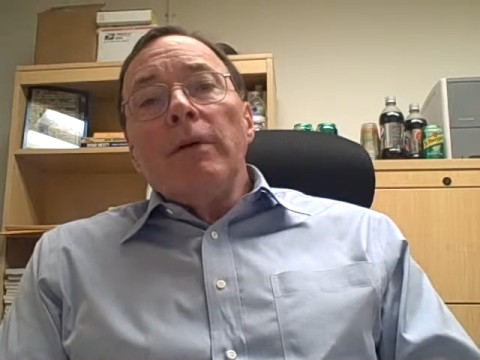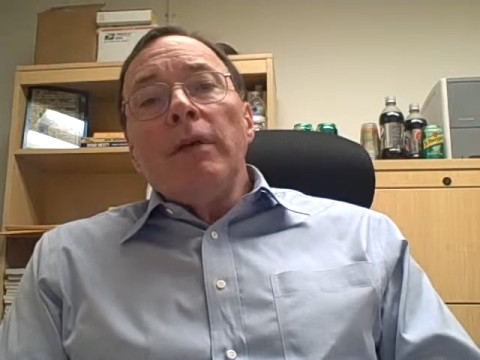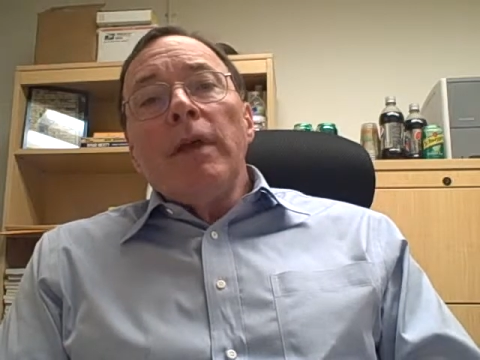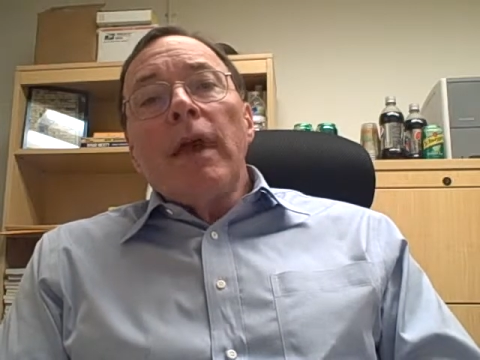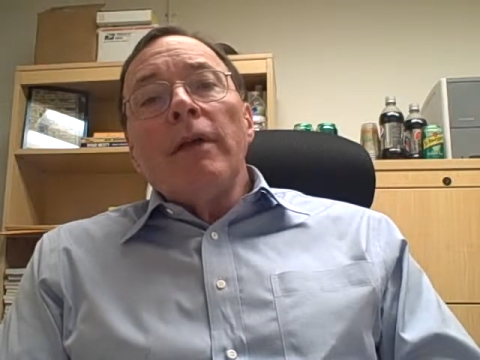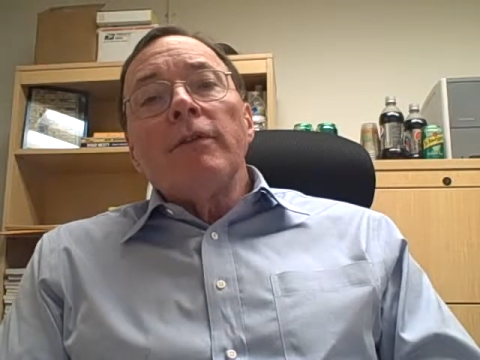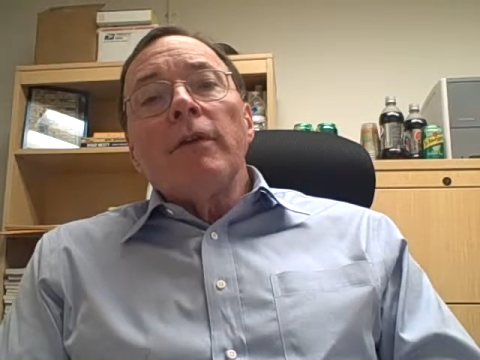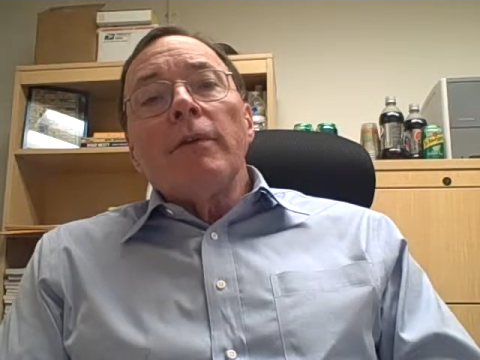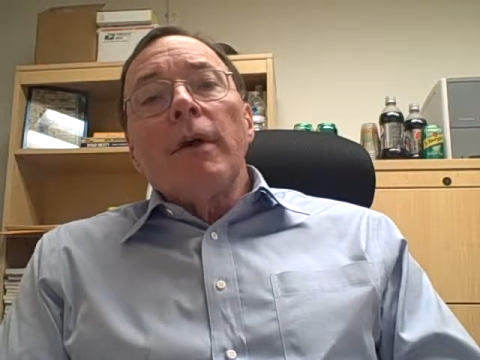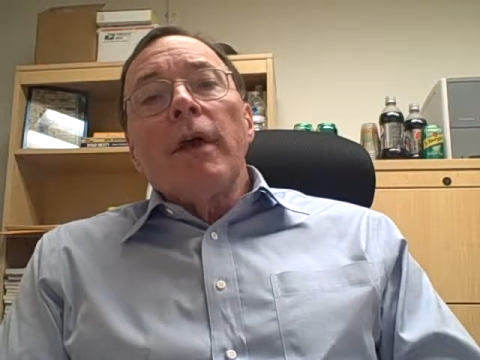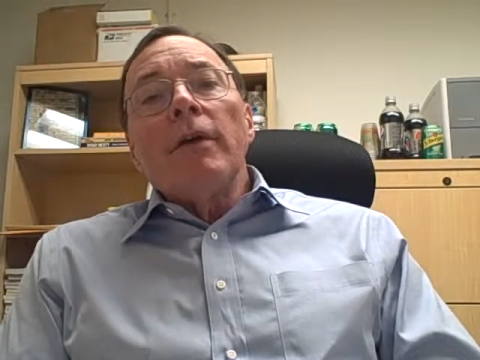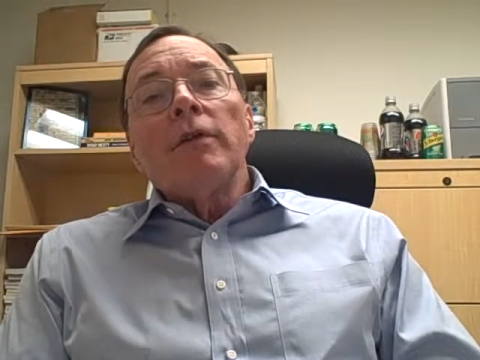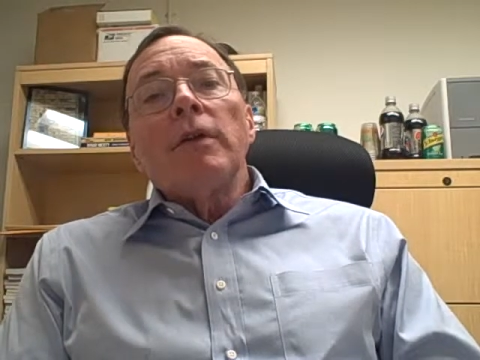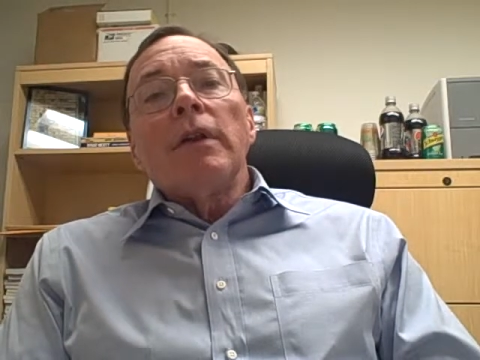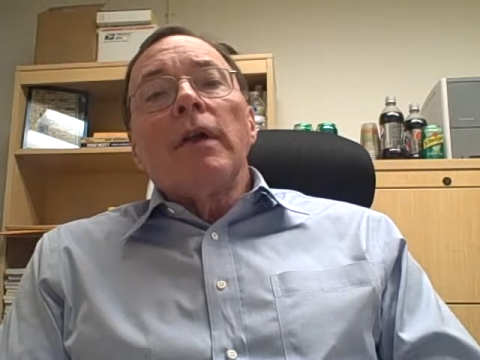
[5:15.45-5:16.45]
as
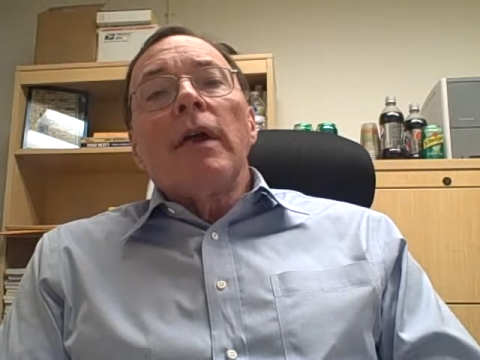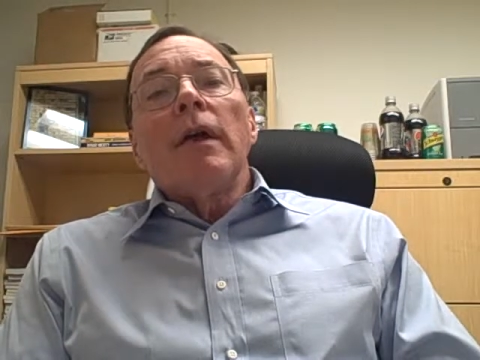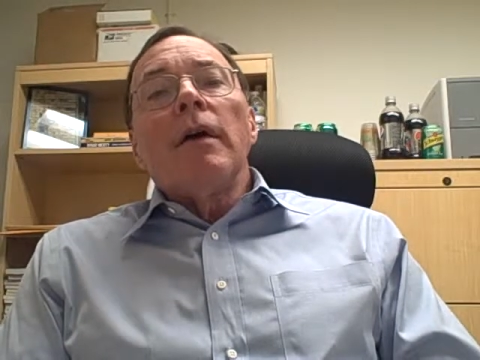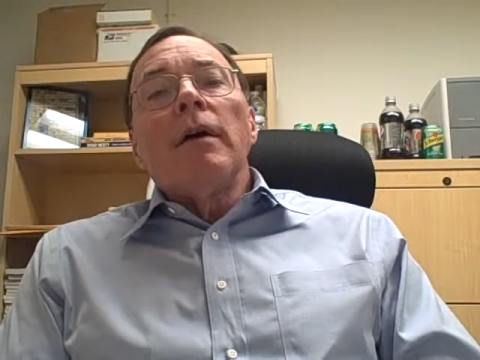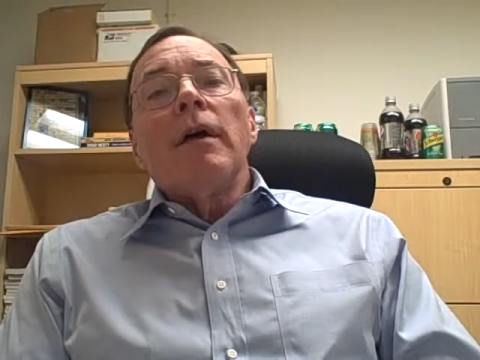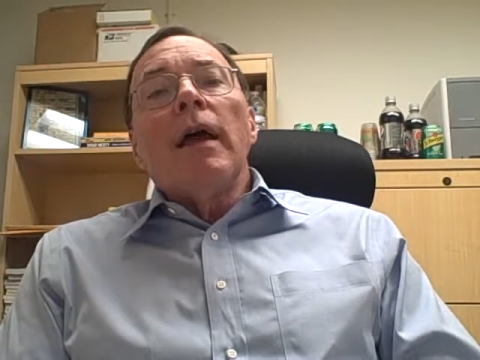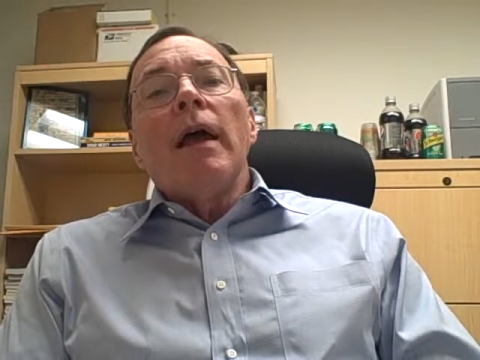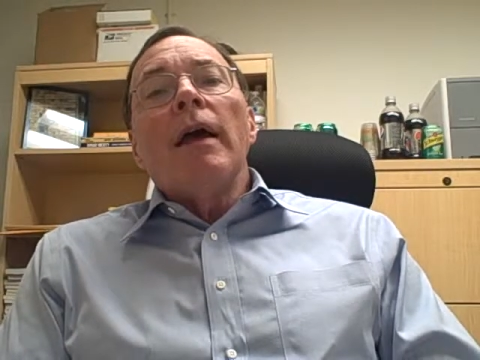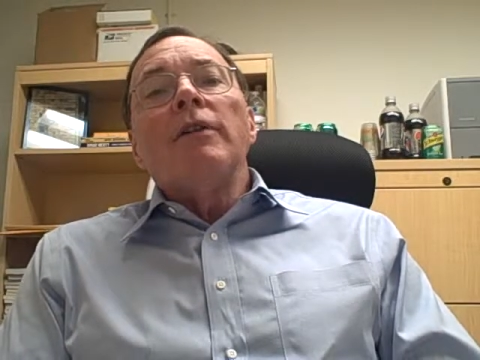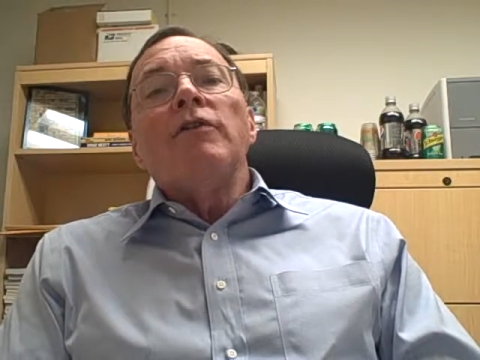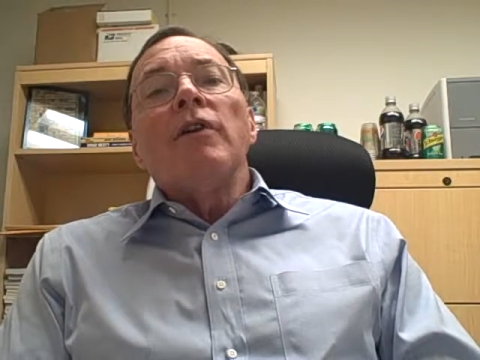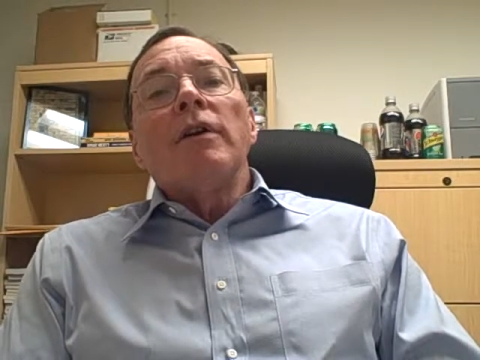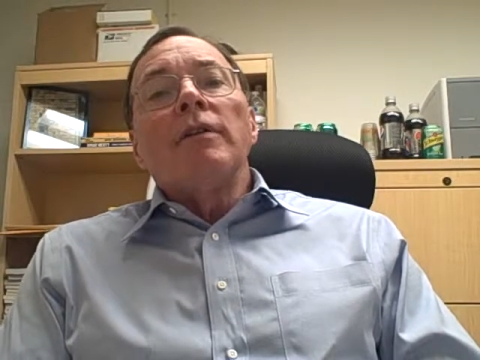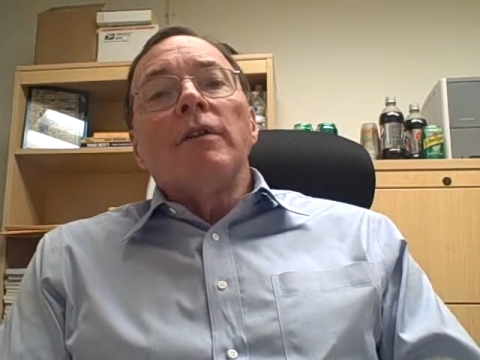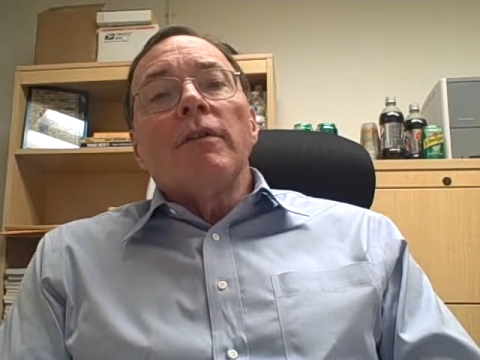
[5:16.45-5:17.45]
an
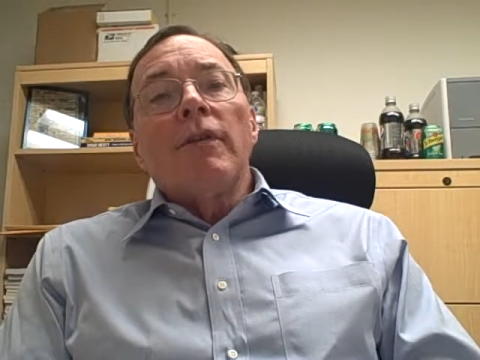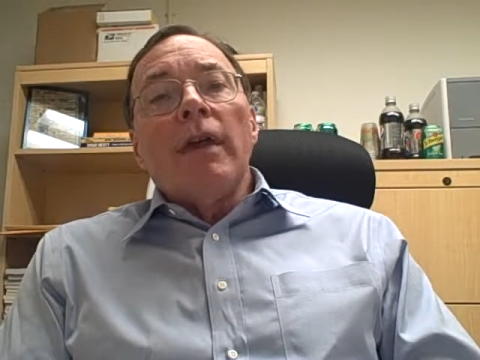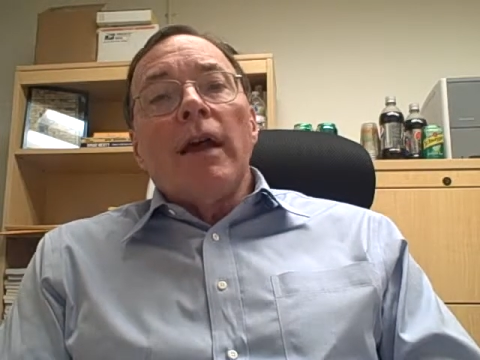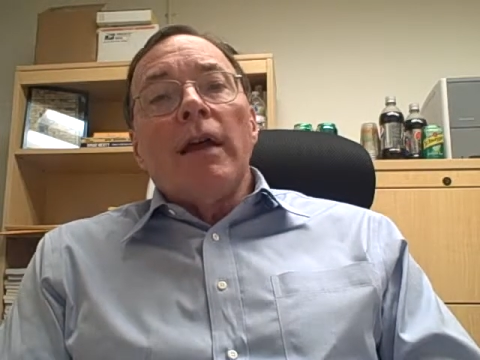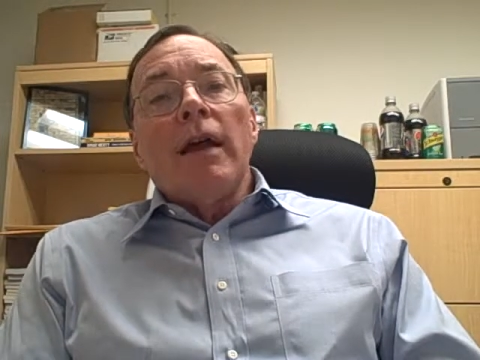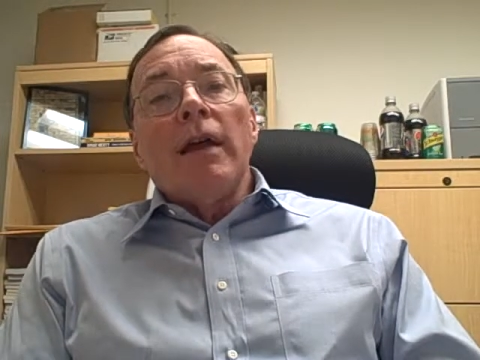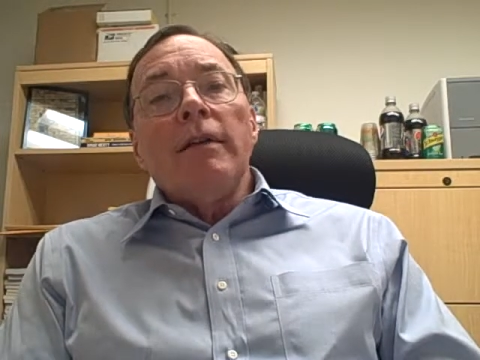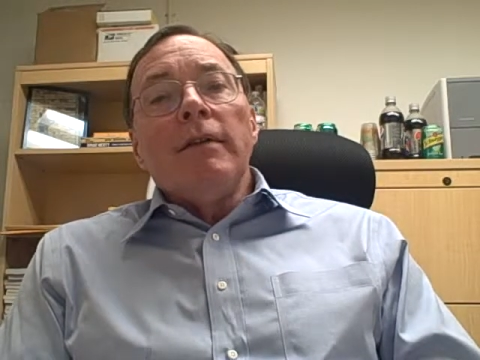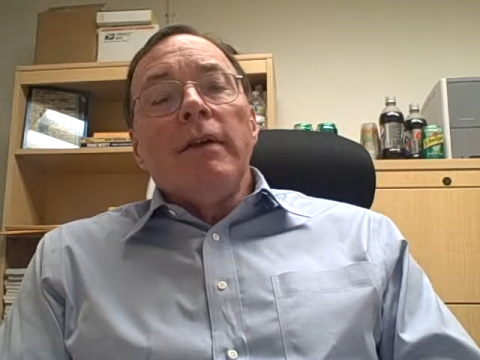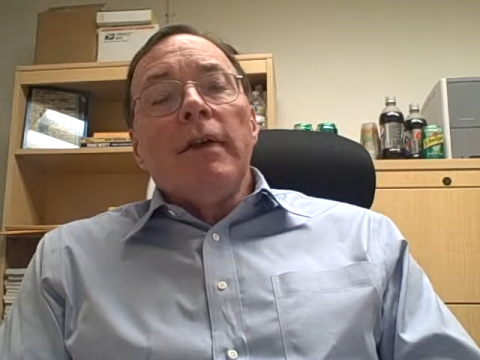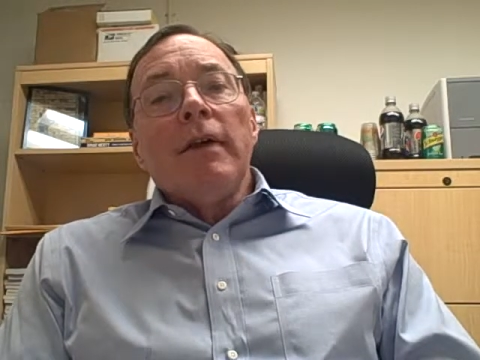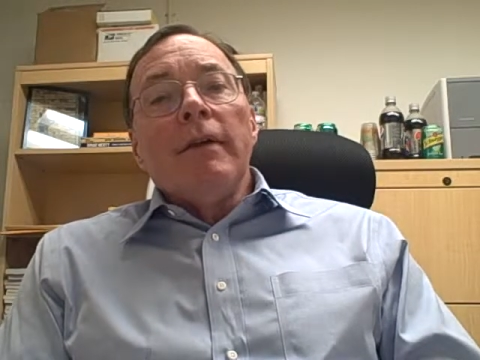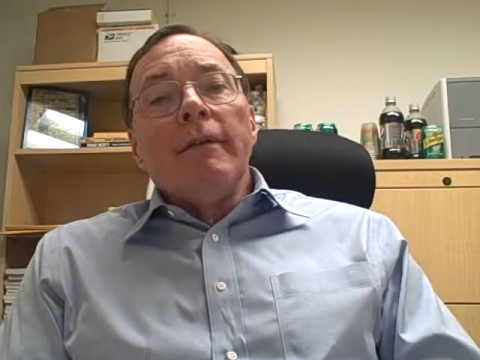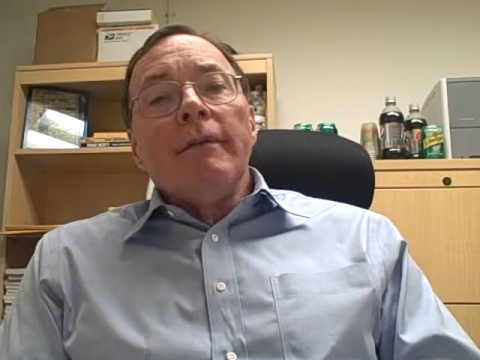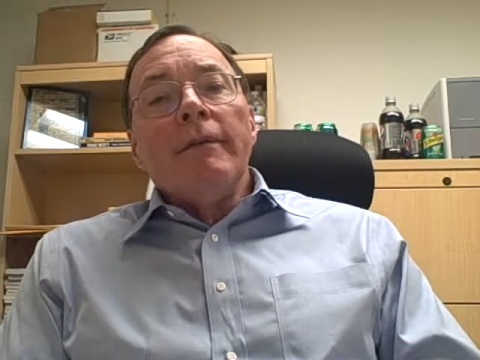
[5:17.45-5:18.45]
adjunct of that idea.